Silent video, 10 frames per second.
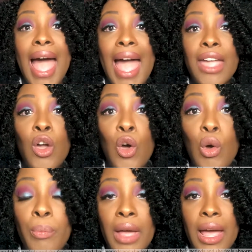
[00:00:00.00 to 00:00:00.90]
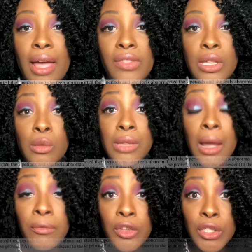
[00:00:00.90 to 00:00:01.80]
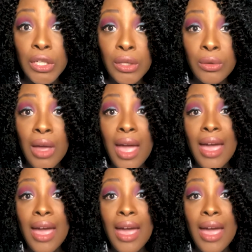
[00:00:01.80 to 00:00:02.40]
I hope uh, this was helpful to you.